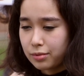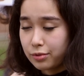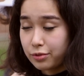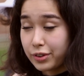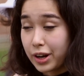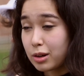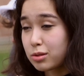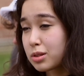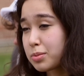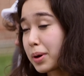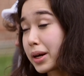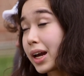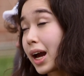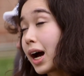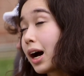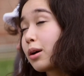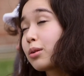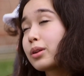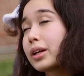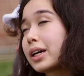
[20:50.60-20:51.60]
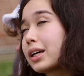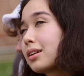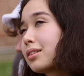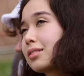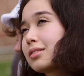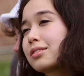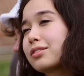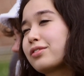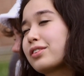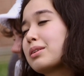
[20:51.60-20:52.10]
found my outlet,
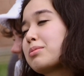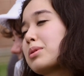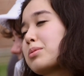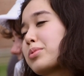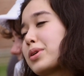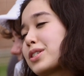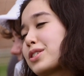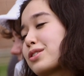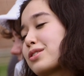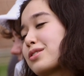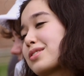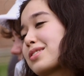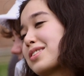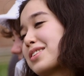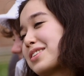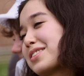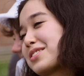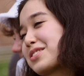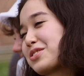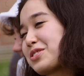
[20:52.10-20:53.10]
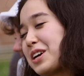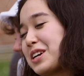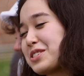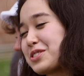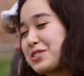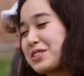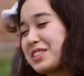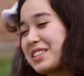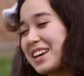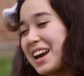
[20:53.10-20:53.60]
Phoebe Bridgers,
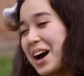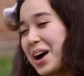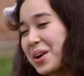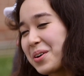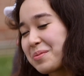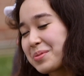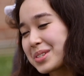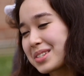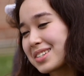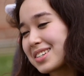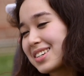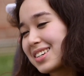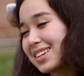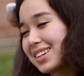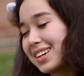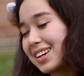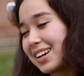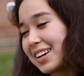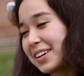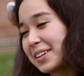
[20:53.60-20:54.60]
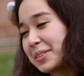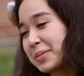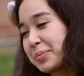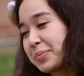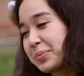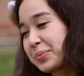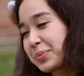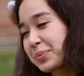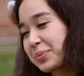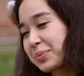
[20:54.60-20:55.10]
Stranger in the Alps.
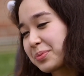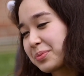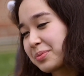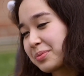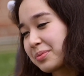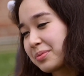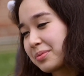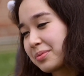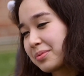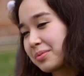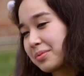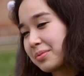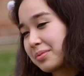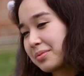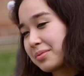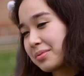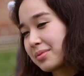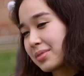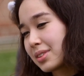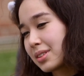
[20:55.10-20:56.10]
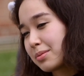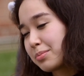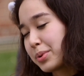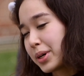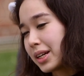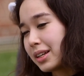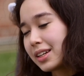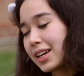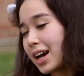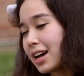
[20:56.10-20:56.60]

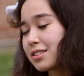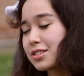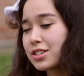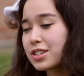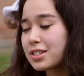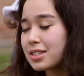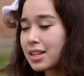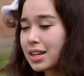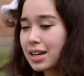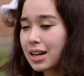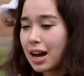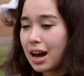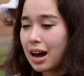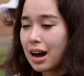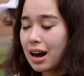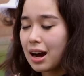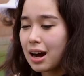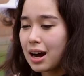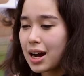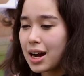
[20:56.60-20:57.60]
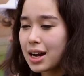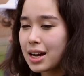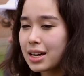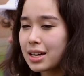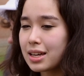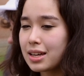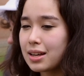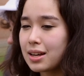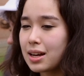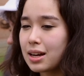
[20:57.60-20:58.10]
But yeah, just like
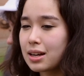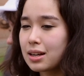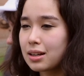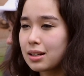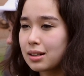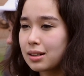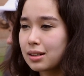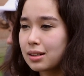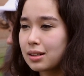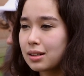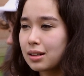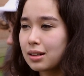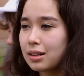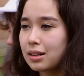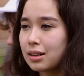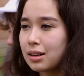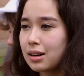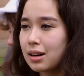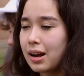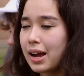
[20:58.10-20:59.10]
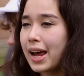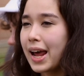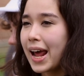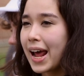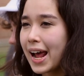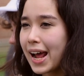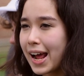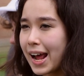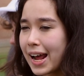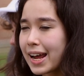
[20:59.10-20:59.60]
I
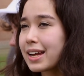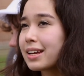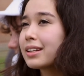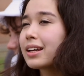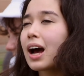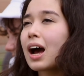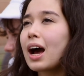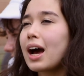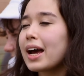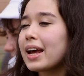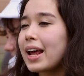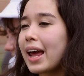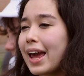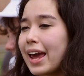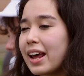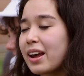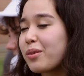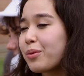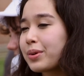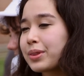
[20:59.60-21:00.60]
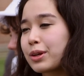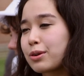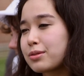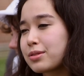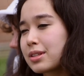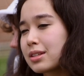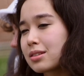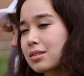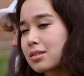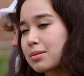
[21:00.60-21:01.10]
hate when there's
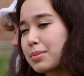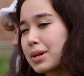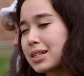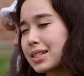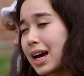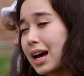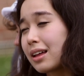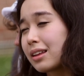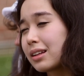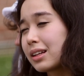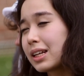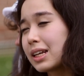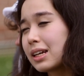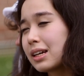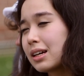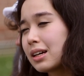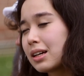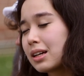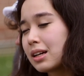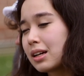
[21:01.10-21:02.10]
this mentality